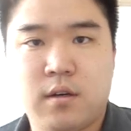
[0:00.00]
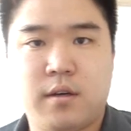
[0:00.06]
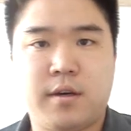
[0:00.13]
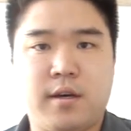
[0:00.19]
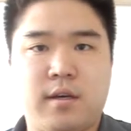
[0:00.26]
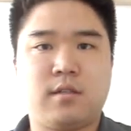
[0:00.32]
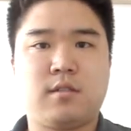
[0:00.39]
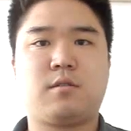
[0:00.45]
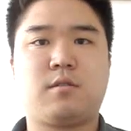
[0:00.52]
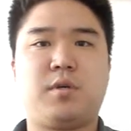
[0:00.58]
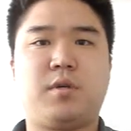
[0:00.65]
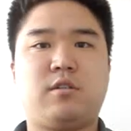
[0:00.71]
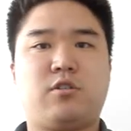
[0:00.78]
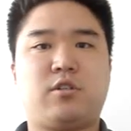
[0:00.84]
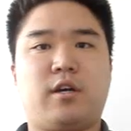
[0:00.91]
Hey, this is
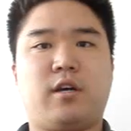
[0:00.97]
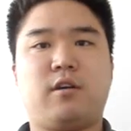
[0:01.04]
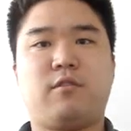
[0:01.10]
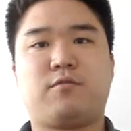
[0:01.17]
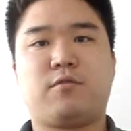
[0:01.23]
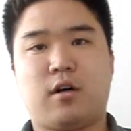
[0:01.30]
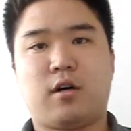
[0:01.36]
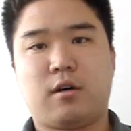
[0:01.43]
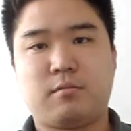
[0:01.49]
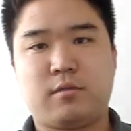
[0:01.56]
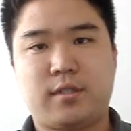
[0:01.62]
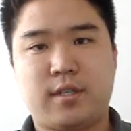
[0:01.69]
BJ from